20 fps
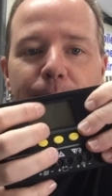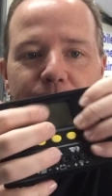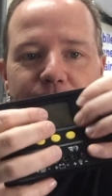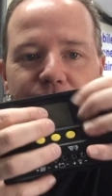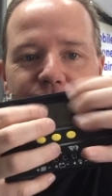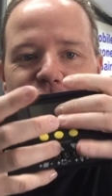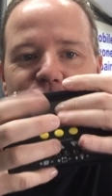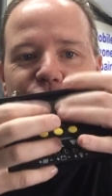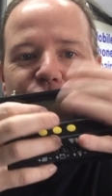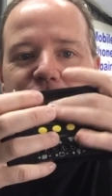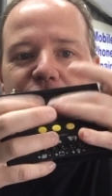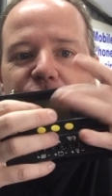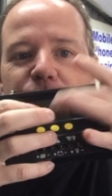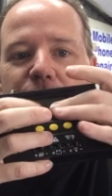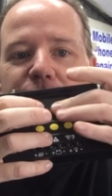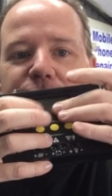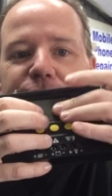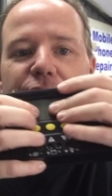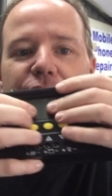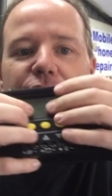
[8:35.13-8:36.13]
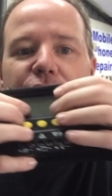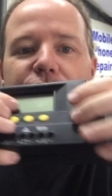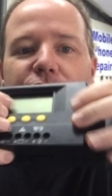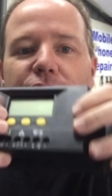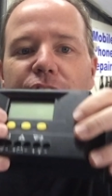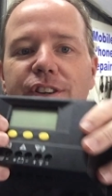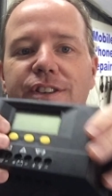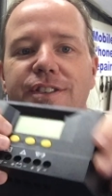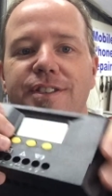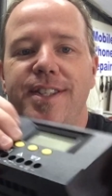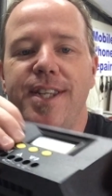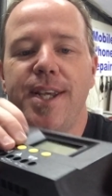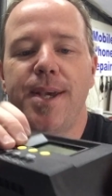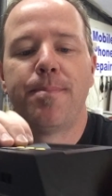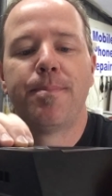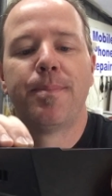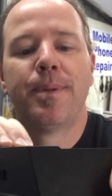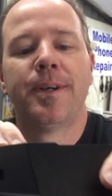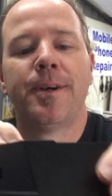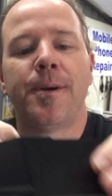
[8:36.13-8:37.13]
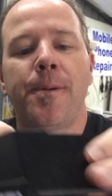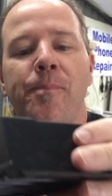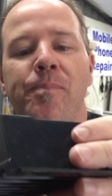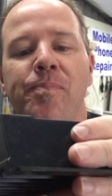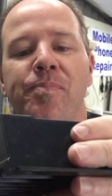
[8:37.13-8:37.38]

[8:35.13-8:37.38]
but the screen went very, very dim